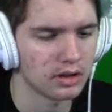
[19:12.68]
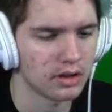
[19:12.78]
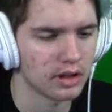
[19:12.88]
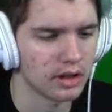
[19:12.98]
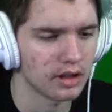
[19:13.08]

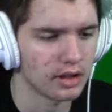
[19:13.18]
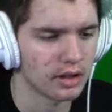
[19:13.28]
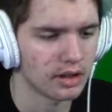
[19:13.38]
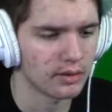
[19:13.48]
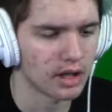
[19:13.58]
Alright.
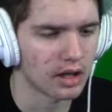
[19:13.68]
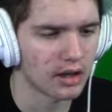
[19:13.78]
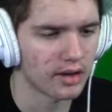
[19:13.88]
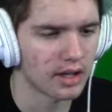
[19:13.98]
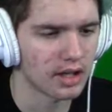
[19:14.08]
We got
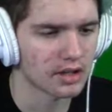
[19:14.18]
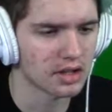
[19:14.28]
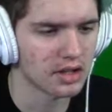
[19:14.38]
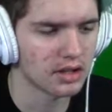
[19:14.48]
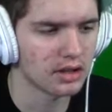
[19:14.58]
all the
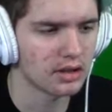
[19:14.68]
oxygen.